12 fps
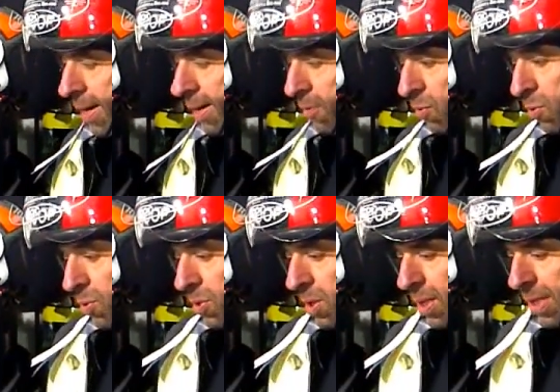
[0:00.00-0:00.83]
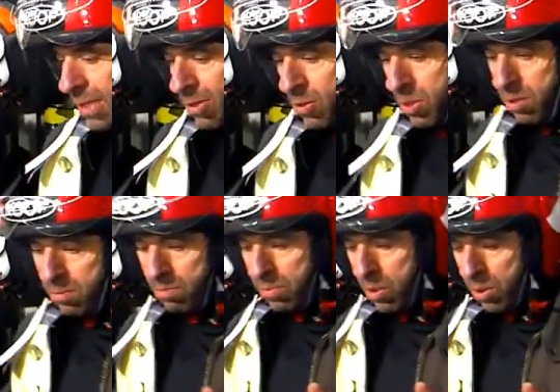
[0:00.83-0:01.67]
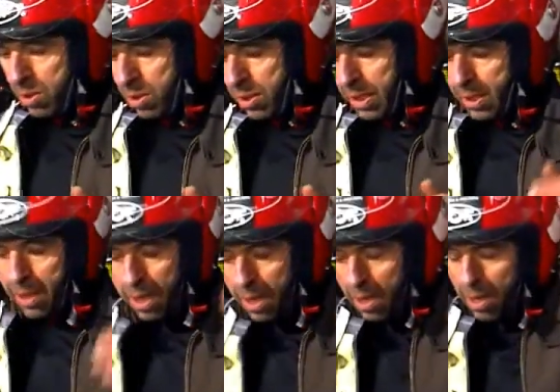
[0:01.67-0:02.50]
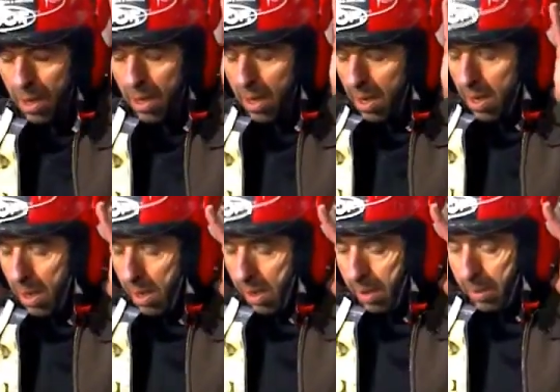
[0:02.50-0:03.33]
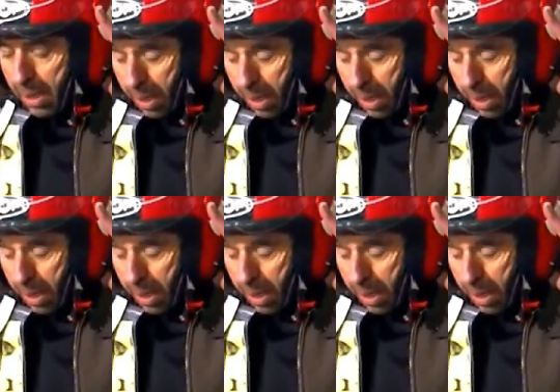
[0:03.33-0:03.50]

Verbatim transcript: and of course it's just not good looking like